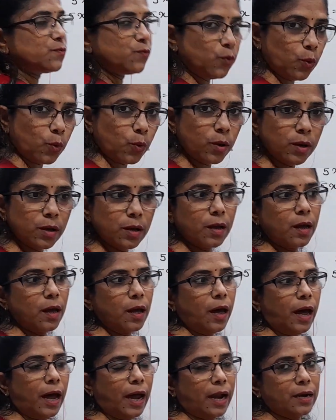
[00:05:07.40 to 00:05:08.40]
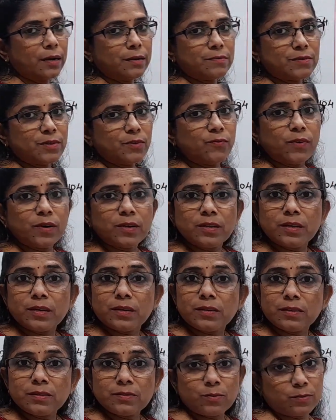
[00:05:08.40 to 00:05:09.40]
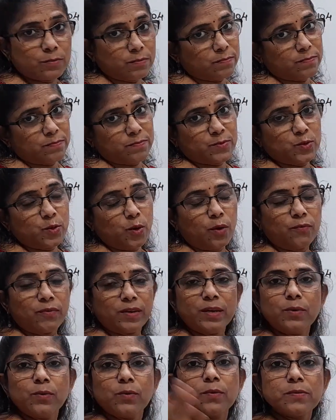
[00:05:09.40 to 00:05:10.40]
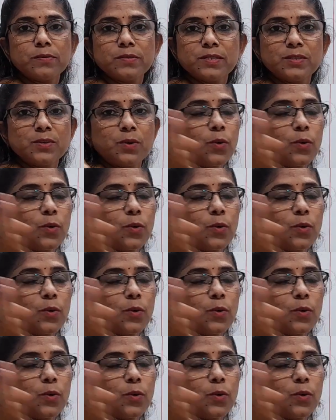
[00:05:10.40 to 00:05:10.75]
4 and the further solving goes